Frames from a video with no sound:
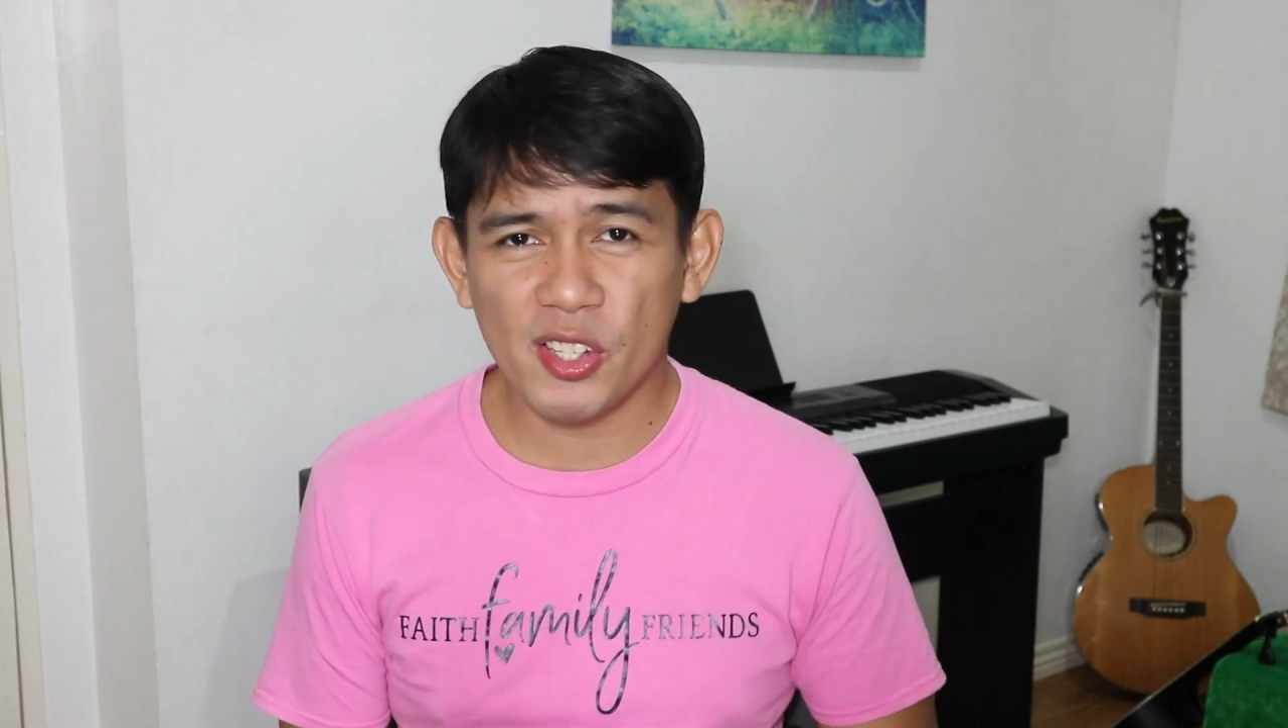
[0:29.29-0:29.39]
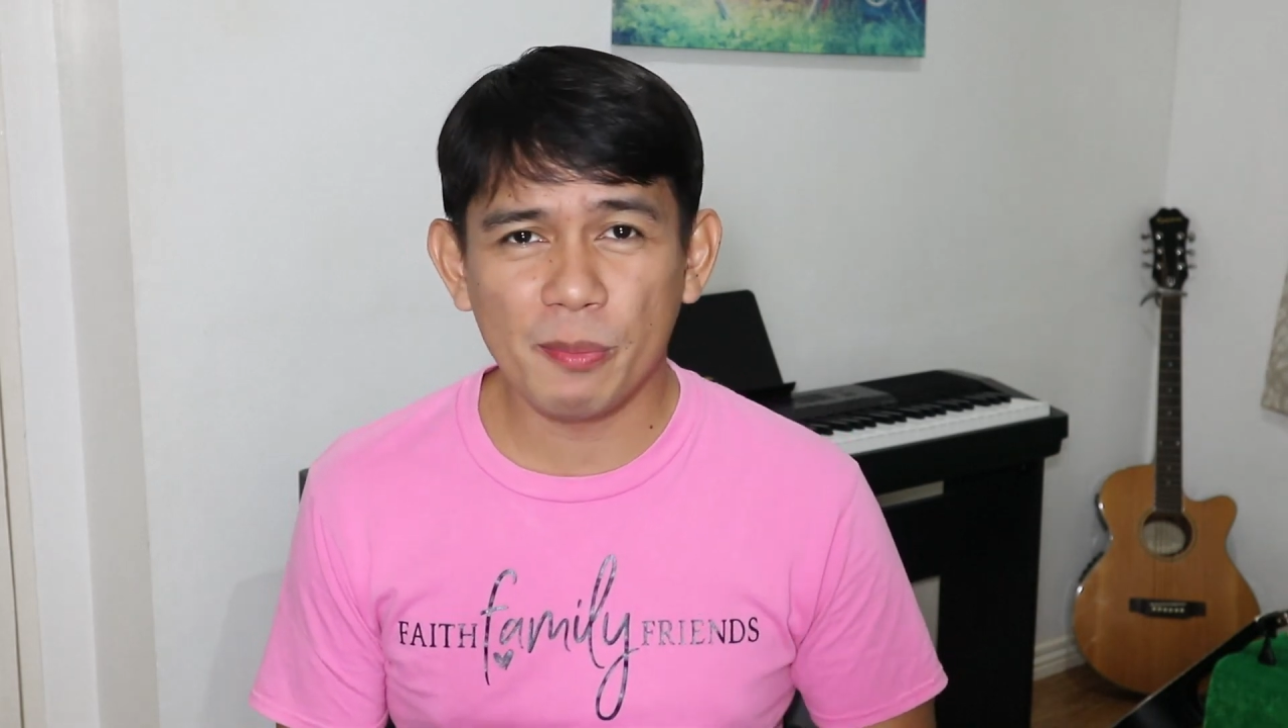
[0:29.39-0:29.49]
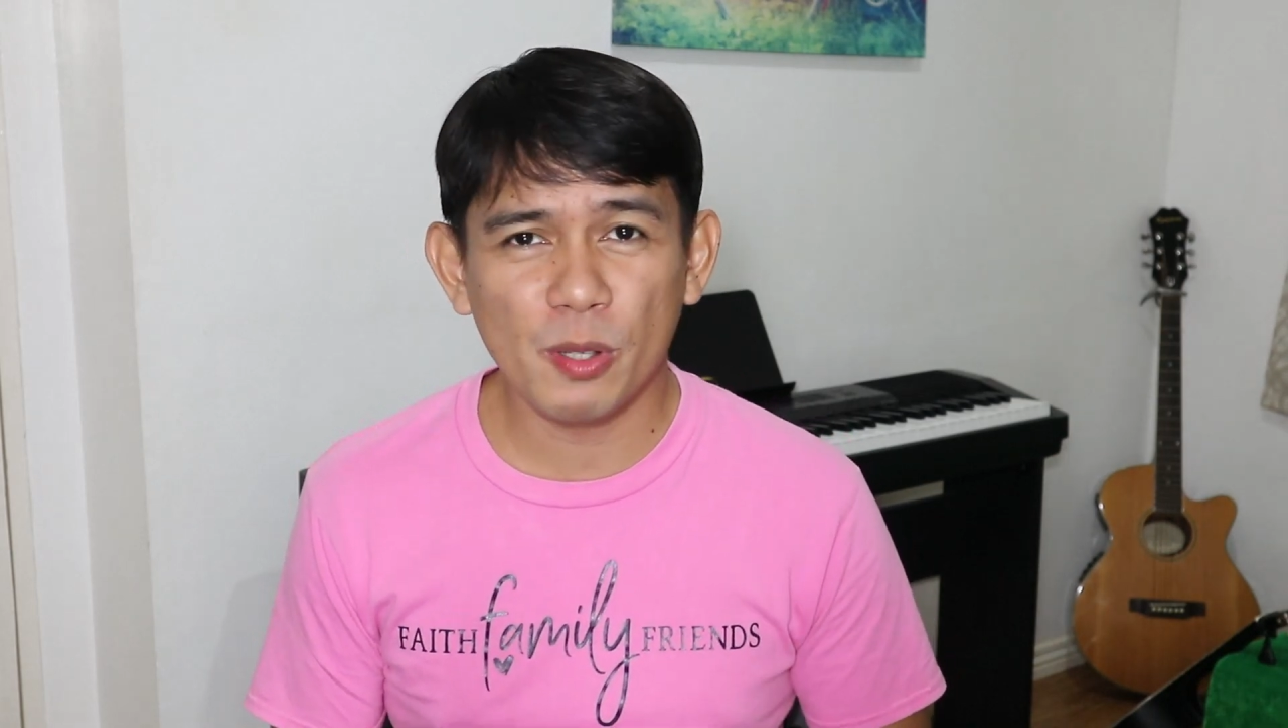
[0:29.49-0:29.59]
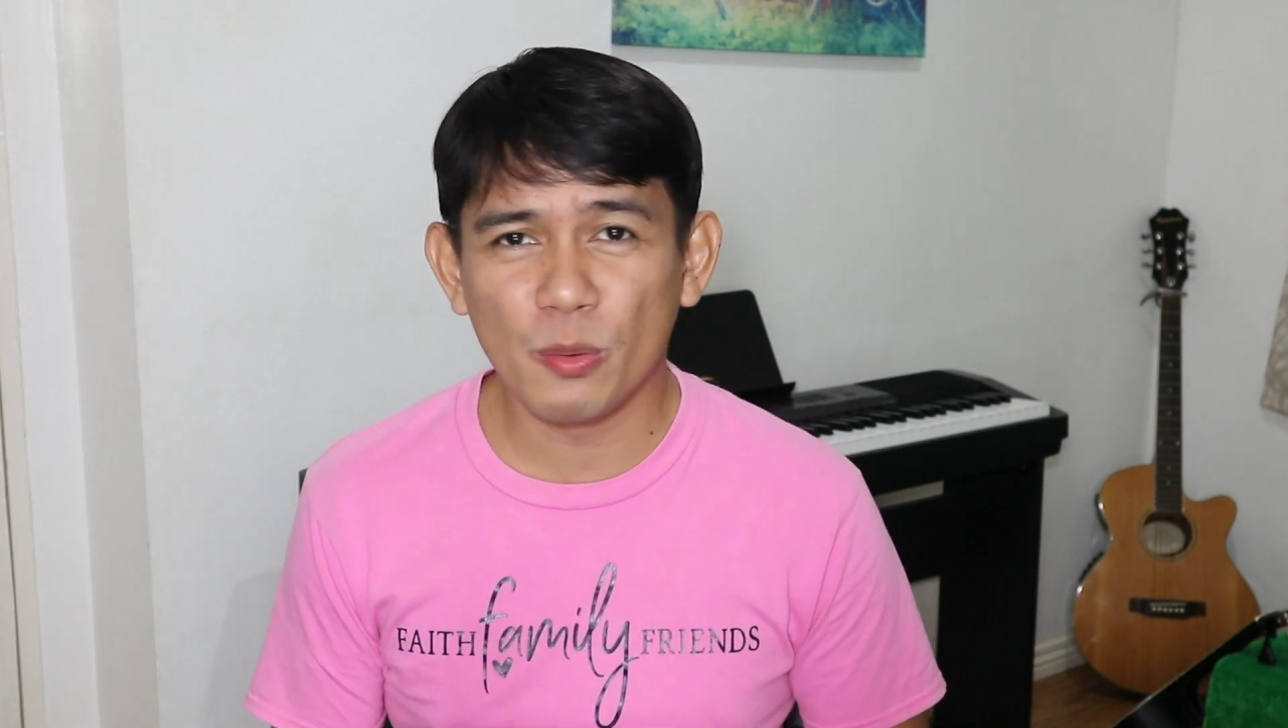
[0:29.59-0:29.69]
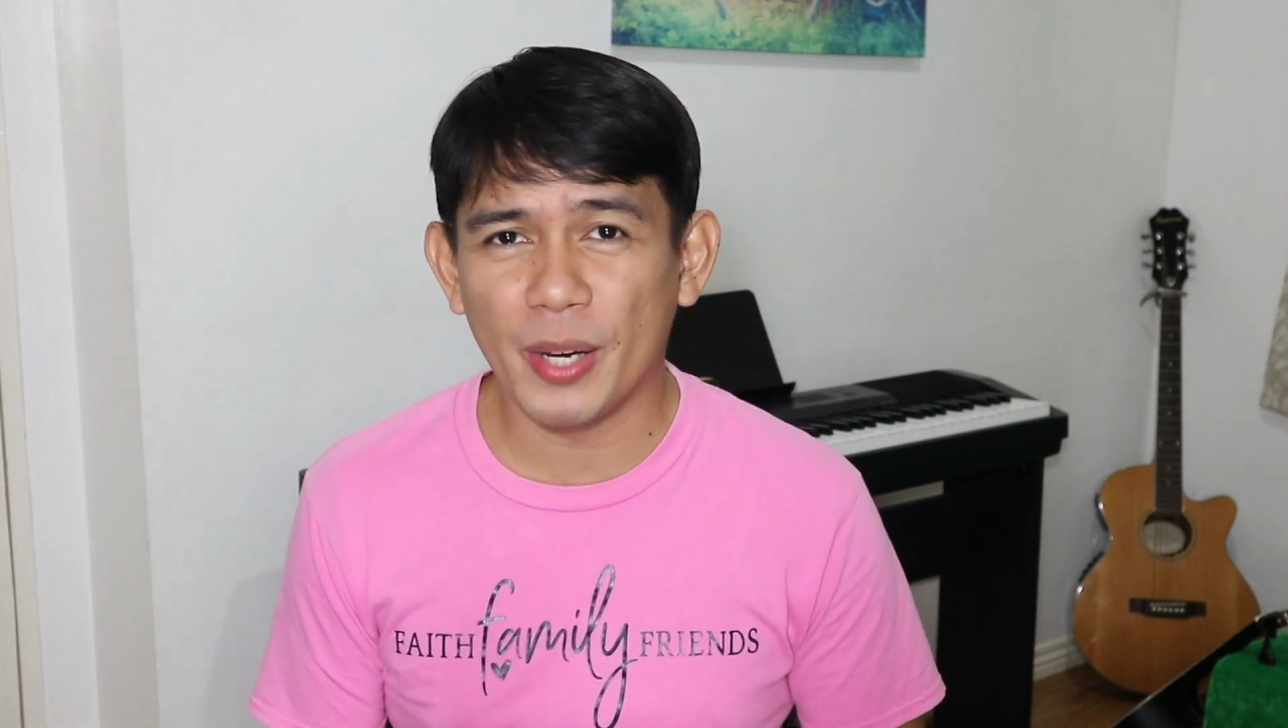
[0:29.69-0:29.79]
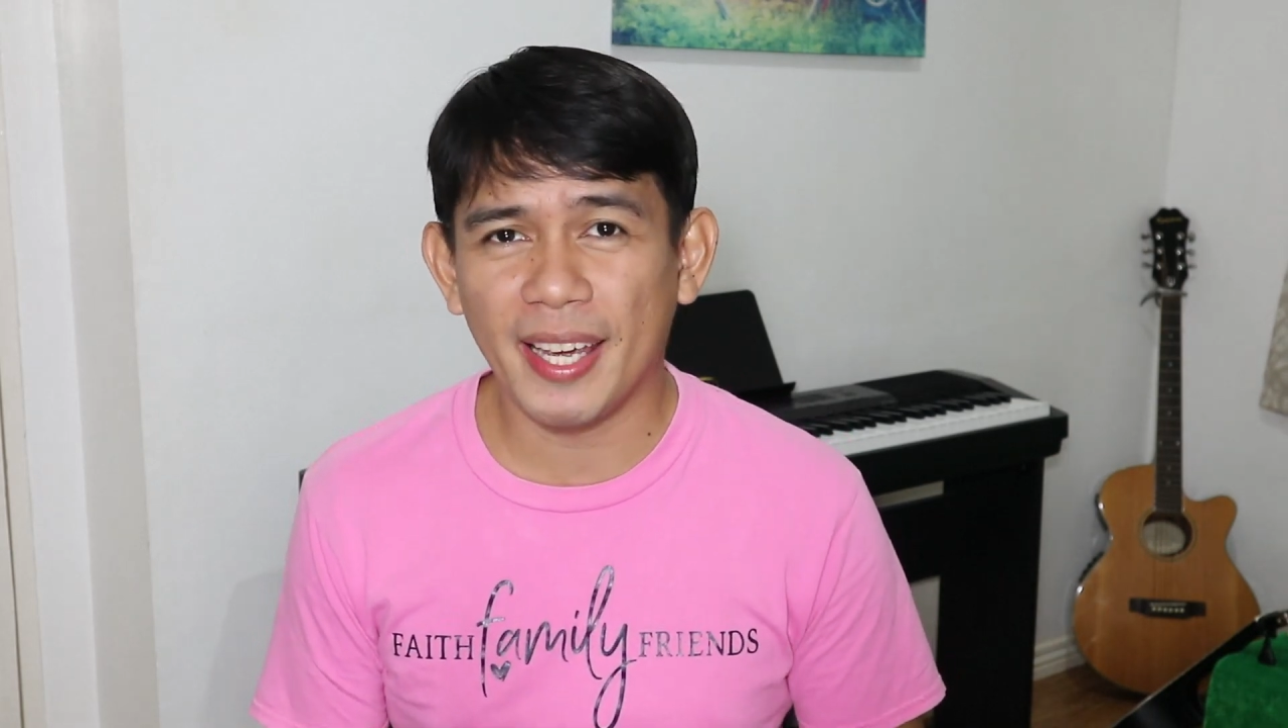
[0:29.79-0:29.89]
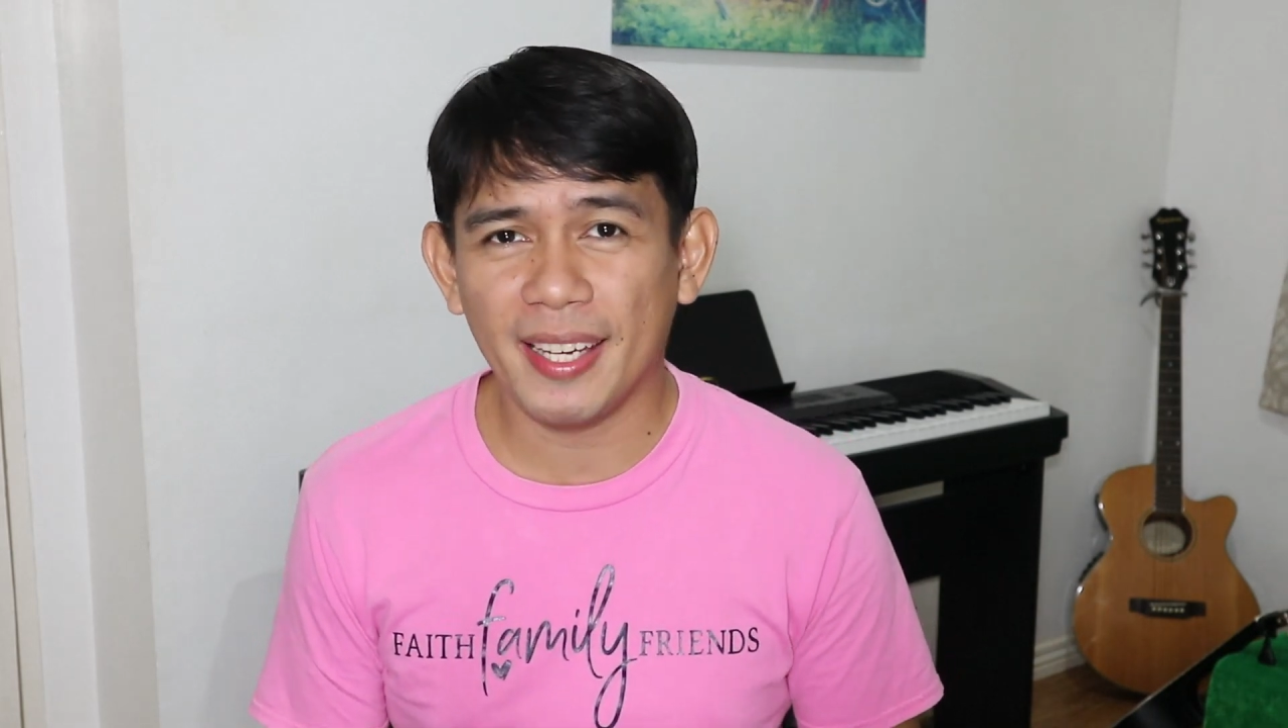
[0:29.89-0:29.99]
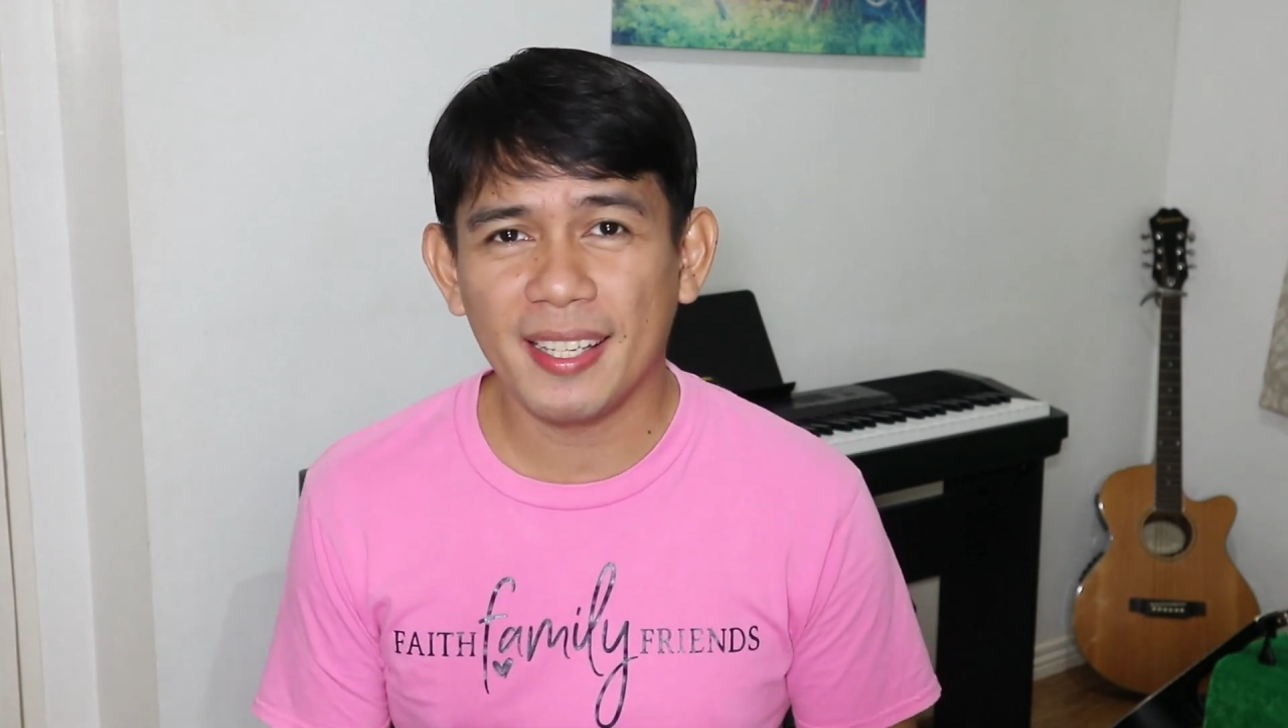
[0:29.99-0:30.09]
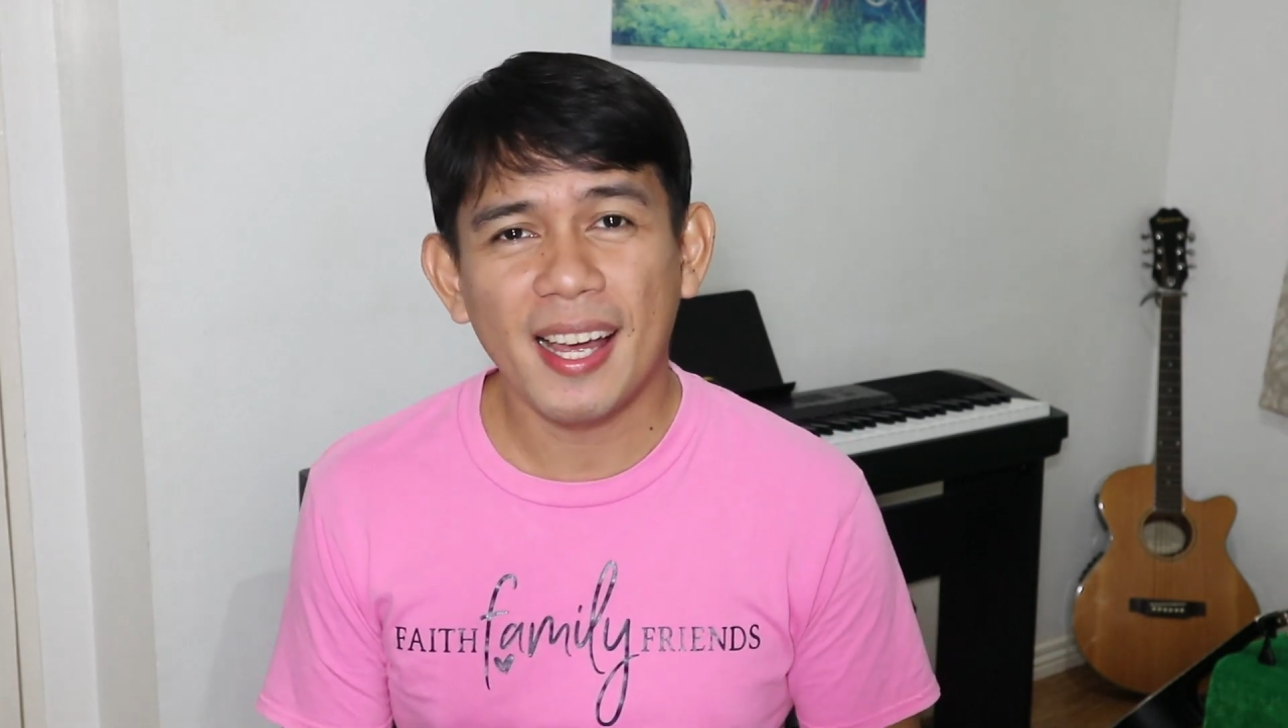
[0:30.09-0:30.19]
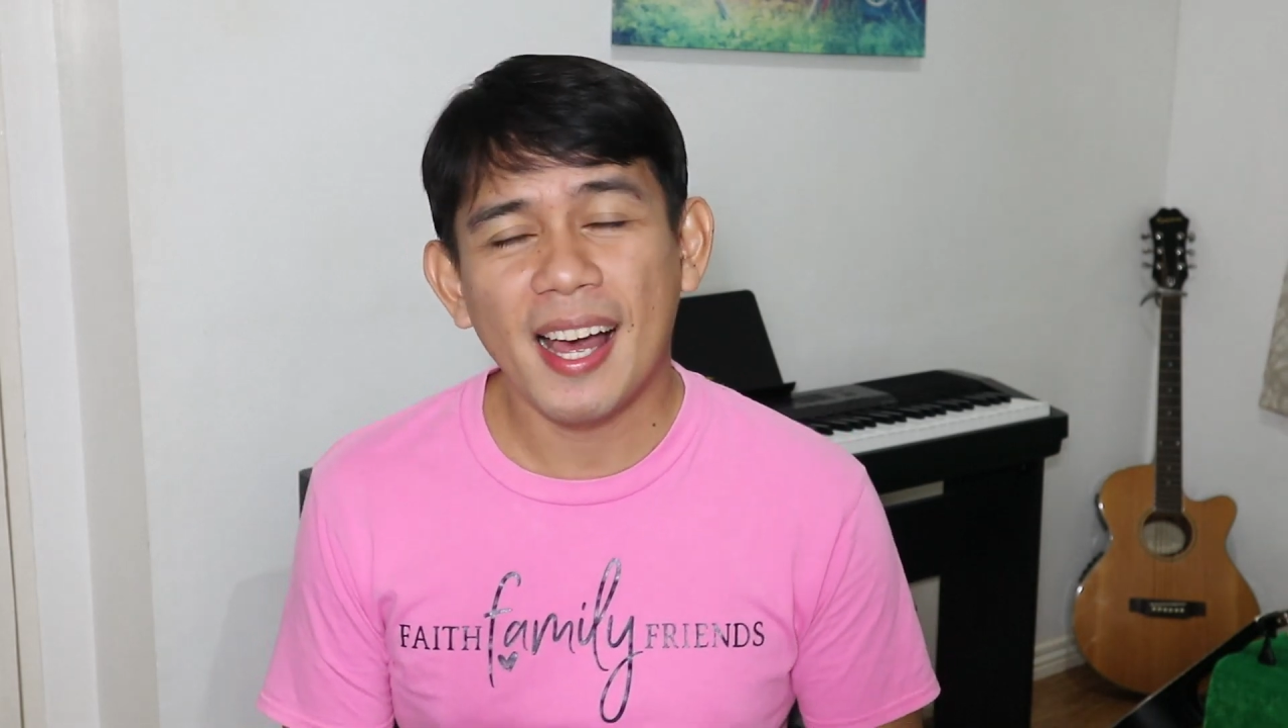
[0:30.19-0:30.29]
simple
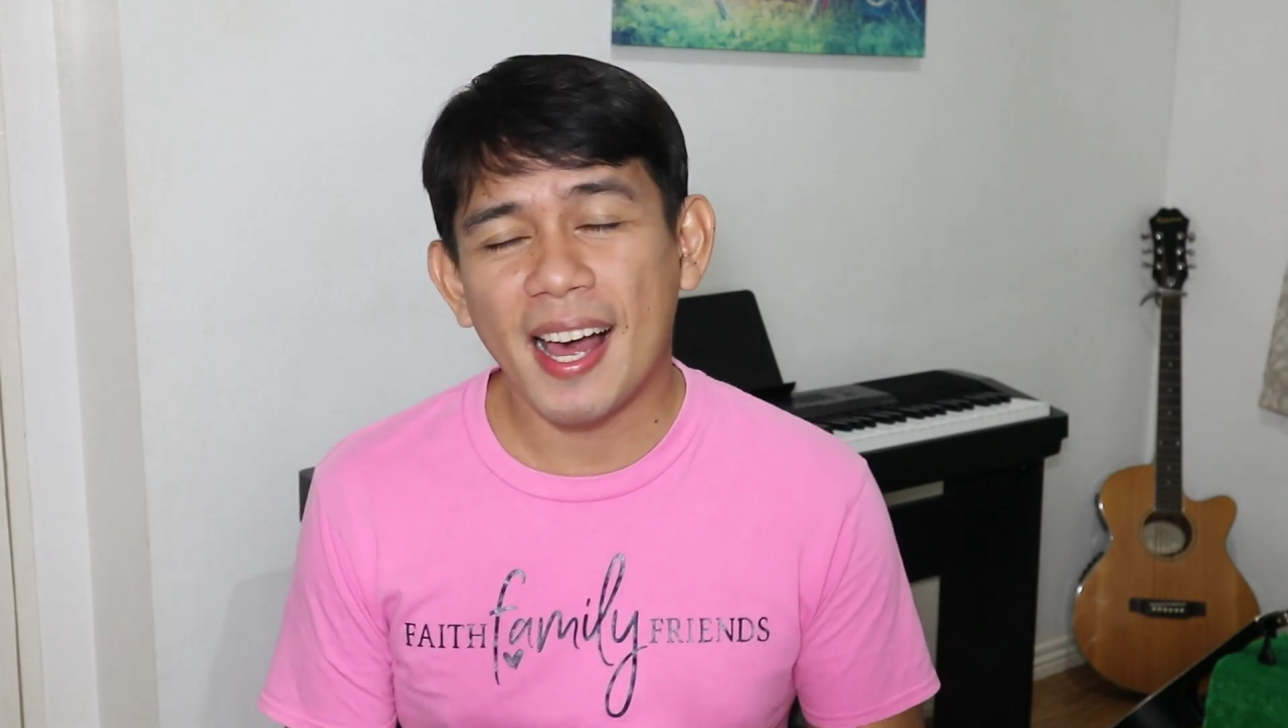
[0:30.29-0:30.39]
way,